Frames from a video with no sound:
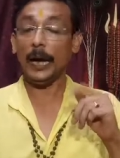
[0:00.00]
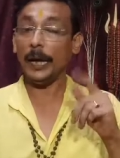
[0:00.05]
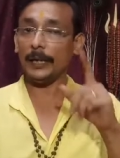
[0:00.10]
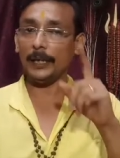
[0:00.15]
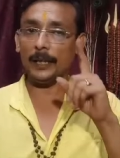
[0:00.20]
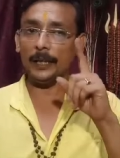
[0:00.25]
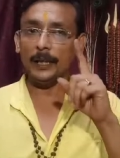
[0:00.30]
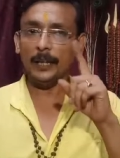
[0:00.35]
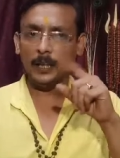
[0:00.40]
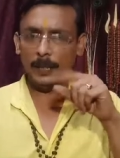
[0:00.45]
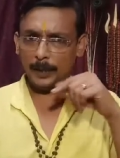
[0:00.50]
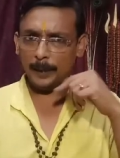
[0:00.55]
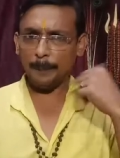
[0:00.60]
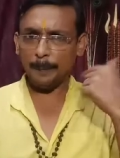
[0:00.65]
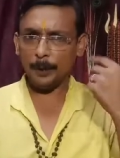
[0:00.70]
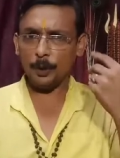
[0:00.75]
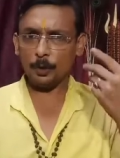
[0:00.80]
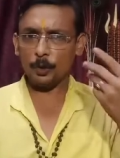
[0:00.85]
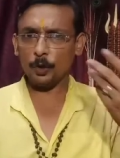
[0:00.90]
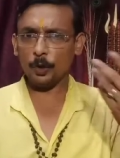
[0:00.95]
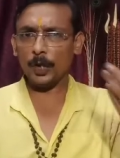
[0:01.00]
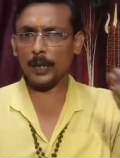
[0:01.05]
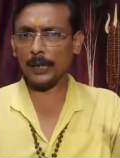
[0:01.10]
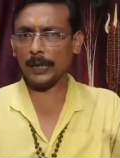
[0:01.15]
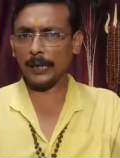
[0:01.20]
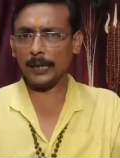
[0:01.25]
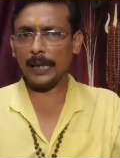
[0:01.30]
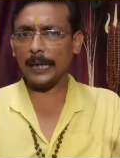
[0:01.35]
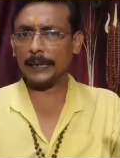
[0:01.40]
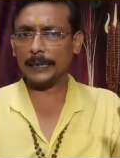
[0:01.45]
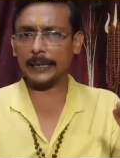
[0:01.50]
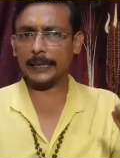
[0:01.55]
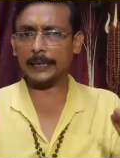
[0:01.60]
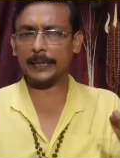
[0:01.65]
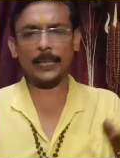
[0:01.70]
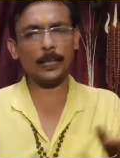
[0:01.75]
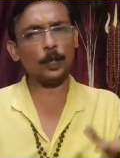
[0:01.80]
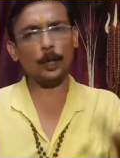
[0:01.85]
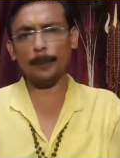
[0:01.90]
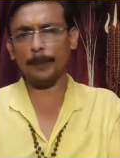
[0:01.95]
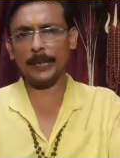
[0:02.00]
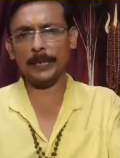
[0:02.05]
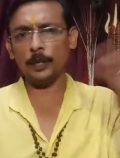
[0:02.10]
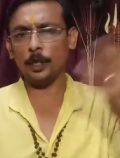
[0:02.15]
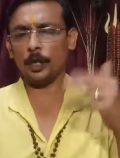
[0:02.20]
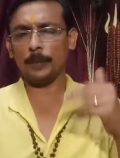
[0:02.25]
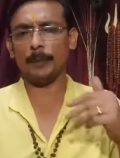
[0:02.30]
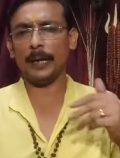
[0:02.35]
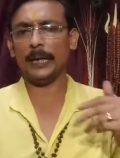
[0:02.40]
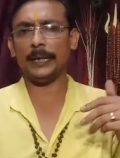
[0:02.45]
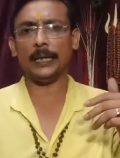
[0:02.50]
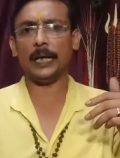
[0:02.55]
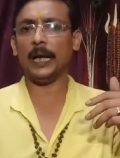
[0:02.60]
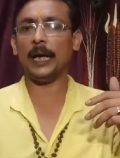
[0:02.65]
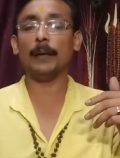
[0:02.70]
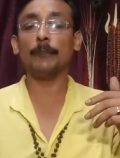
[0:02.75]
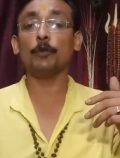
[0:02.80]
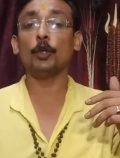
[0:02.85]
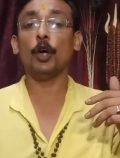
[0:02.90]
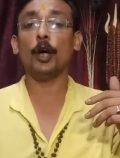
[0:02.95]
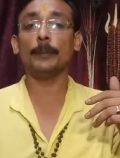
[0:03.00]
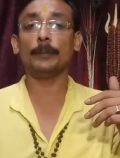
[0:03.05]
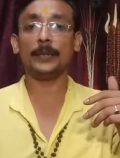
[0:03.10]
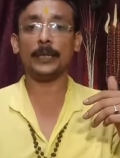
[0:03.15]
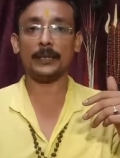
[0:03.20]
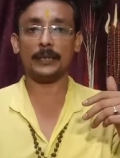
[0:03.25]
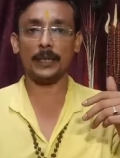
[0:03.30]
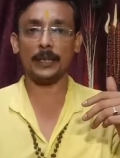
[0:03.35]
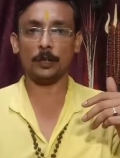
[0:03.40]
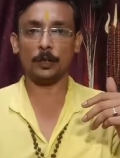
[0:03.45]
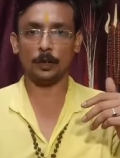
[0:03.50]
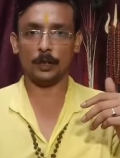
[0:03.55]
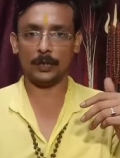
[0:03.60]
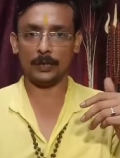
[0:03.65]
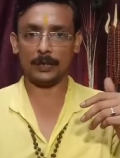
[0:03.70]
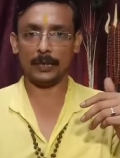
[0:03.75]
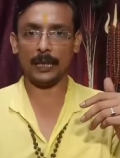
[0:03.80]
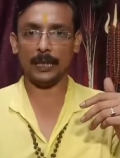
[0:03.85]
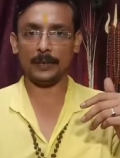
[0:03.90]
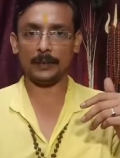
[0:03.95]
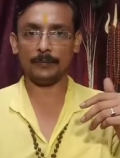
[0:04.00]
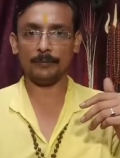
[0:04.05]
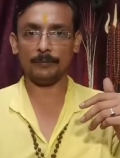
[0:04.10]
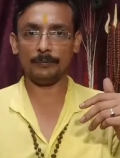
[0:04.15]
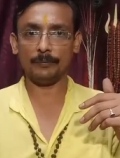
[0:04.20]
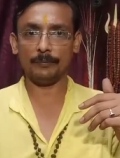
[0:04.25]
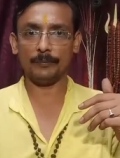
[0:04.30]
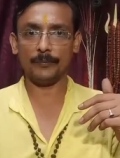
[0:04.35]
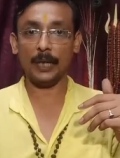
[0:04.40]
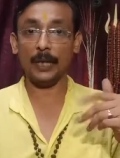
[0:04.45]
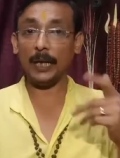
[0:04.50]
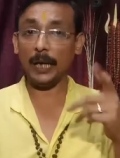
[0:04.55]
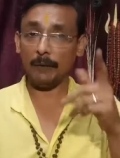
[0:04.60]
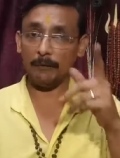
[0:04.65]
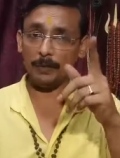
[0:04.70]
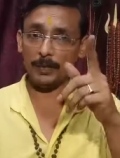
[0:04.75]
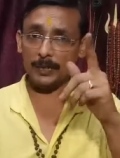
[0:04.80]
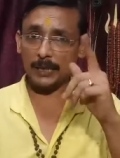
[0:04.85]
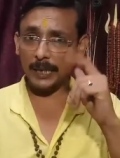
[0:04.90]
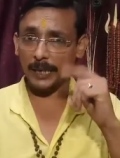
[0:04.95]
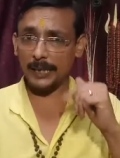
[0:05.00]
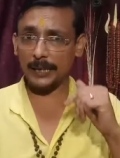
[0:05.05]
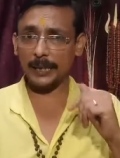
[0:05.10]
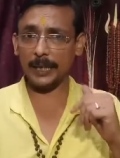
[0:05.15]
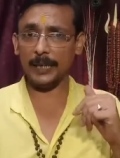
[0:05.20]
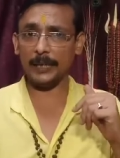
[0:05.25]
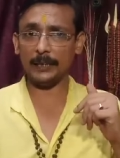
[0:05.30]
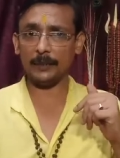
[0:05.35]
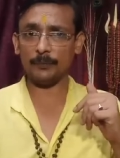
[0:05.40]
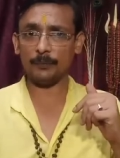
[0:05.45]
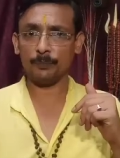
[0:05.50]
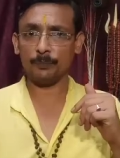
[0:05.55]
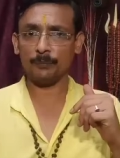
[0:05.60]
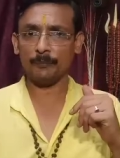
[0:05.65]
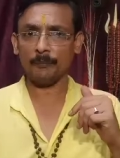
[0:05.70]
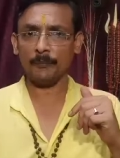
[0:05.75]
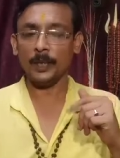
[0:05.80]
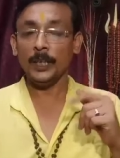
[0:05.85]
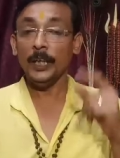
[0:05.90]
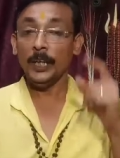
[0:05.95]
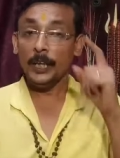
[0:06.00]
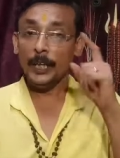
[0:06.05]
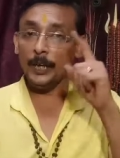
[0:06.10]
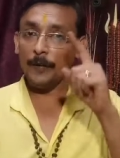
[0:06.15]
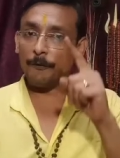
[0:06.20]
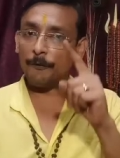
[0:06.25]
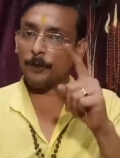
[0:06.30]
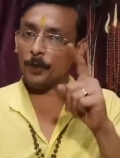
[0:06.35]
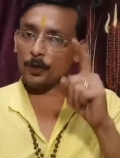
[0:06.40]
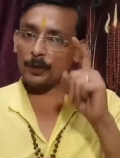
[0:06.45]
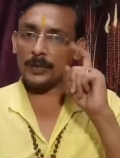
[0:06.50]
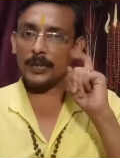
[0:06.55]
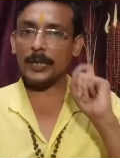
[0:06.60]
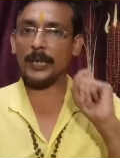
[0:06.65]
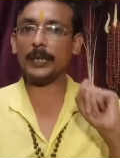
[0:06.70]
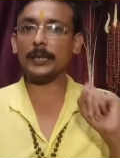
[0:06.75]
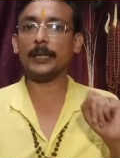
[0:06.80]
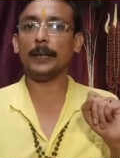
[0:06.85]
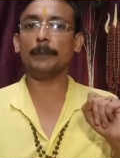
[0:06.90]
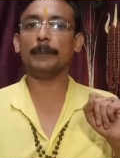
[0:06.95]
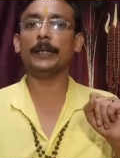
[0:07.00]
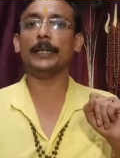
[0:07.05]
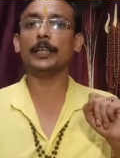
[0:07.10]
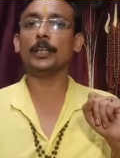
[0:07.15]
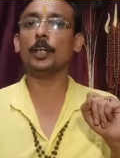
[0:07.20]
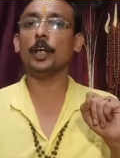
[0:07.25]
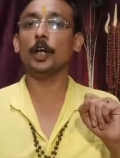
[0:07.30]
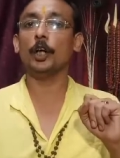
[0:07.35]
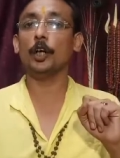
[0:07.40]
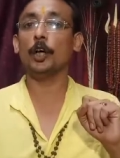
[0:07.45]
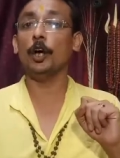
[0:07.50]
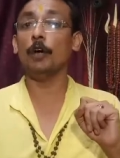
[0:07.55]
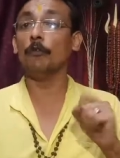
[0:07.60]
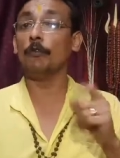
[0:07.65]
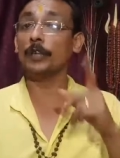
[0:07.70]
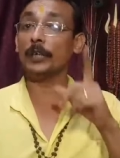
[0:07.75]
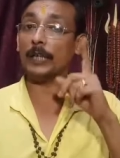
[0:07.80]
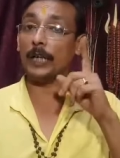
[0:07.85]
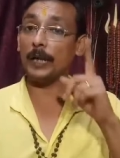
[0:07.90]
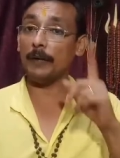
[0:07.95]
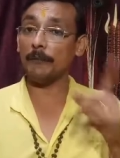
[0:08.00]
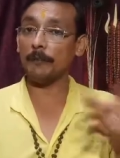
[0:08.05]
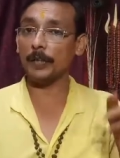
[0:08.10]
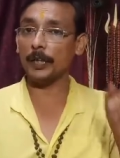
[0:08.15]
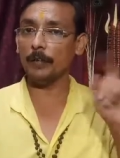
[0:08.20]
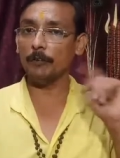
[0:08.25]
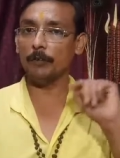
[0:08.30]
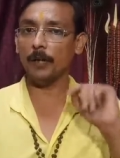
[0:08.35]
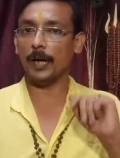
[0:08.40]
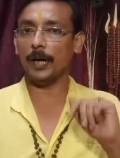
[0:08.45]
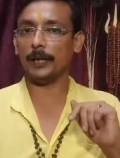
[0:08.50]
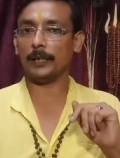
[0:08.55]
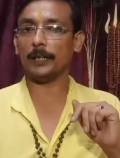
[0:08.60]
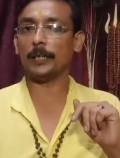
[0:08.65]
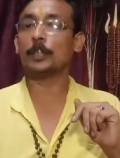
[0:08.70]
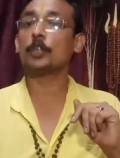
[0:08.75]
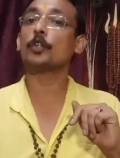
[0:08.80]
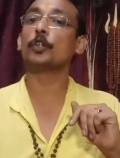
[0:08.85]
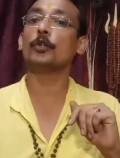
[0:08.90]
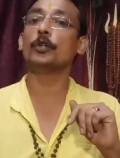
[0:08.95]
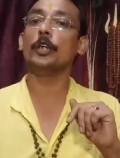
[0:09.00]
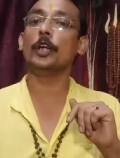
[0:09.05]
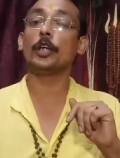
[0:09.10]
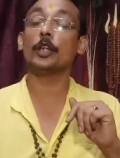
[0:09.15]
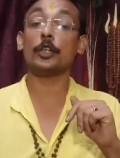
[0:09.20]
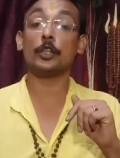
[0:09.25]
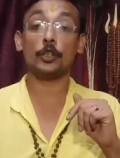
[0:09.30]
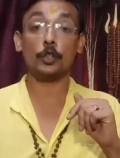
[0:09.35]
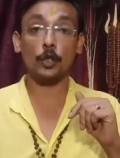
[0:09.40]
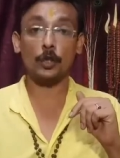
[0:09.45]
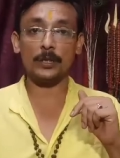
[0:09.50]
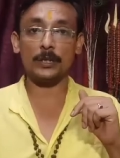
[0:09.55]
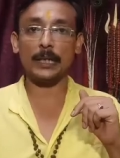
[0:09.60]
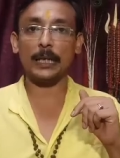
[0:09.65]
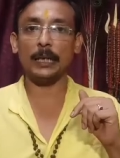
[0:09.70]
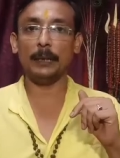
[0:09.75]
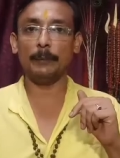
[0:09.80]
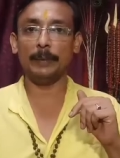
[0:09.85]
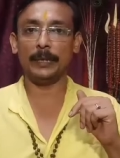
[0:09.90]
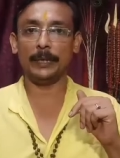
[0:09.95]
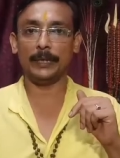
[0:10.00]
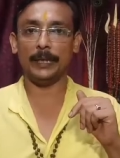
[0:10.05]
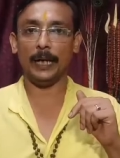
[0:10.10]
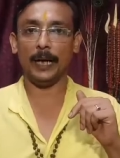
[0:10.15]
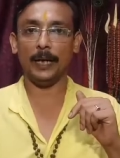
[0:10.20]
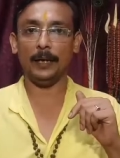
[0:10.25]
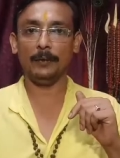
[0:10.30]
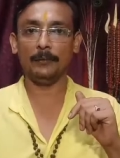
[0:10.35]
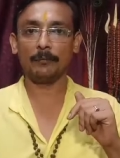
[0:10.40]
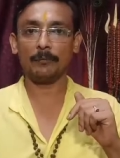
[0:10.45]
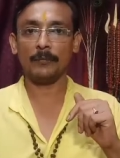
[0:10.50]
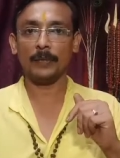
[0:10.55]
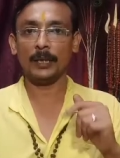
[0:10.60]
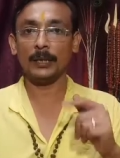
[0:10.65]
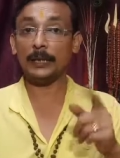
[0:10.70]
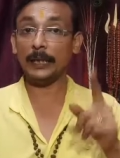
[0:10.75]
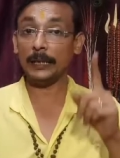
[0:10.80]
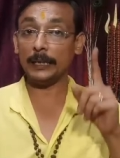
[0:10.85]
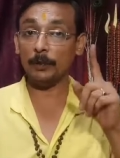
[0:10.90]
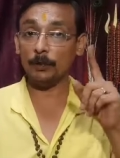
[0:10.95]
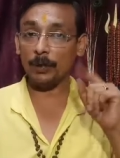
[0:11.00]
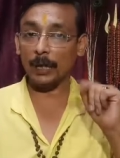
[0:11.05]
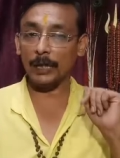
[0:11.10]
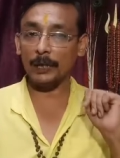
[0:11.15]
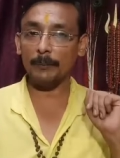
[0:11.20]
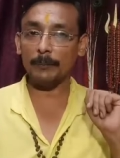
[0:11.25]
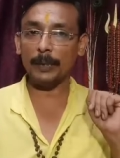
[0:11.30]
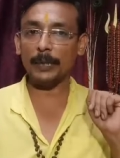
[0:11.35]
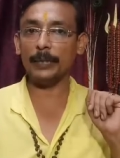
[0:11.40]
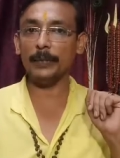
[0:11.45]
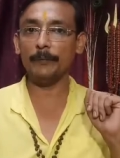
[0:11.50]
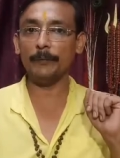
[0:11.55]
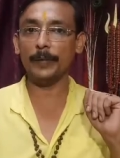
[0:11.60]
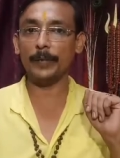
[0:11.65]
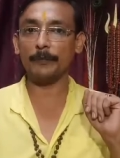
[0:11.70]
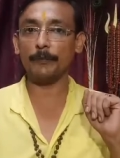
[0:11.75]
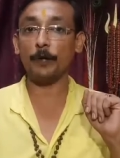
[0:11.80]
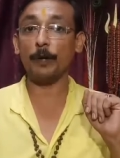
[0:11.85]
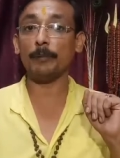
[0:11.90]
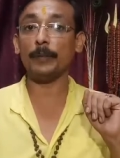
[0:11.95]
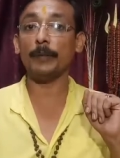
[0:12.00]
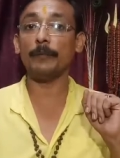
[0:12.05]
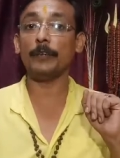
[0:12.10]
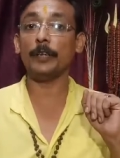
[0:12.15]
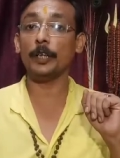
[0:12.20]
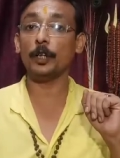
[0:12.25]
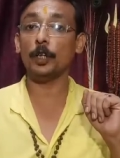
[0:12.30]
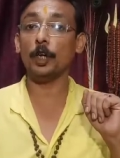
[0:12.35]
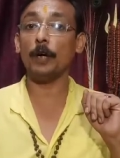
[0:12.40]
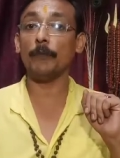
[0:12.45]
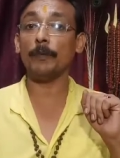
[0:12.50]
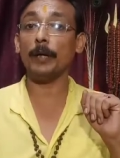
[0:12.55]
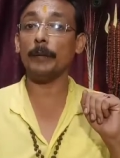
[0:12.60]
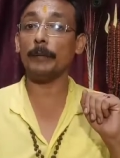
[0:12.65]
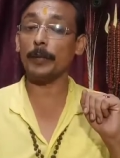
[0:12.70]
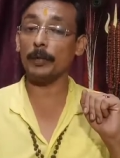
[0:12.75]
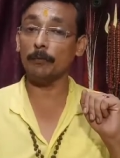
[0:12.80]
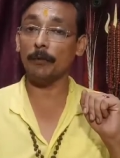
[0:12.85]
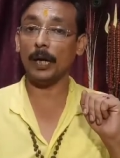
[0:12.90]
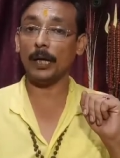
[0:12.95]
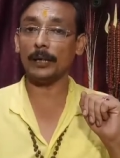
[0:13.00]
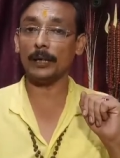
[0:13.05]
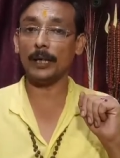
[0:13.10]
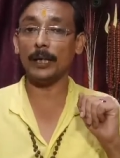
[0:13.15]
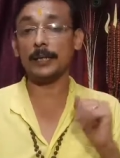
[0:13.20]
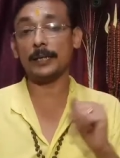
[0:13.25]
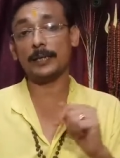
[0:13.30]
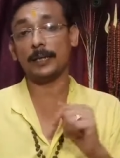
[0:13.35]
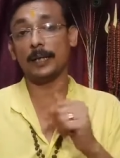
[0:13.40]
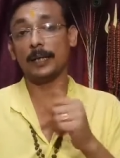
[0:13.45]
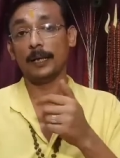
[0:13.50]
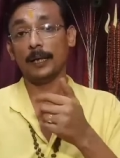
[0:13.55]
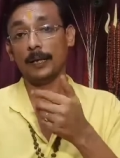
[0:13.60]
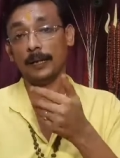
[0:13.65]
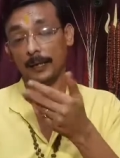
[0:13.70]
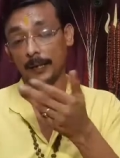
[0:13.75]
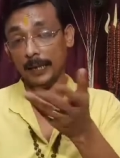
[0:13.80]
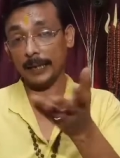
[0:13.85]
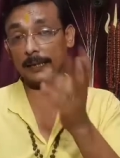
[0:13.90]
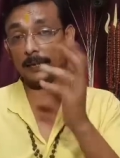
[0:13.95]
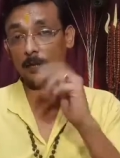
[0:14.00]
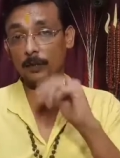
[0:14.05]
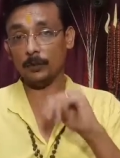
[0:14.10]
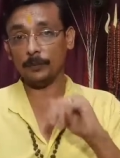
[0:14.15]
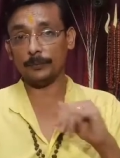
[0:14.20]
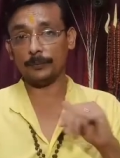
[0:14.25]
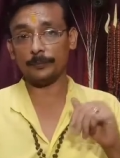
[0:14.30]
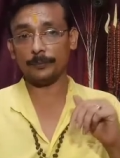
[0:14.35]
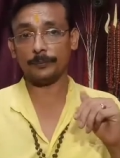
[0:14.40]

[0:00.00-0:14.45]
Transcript: And if you do not like it, then open your mind. I have no objection to dislike. And I will say again, if you share the video with everyone through your social media, then you can benefit from the video of everyone else like you.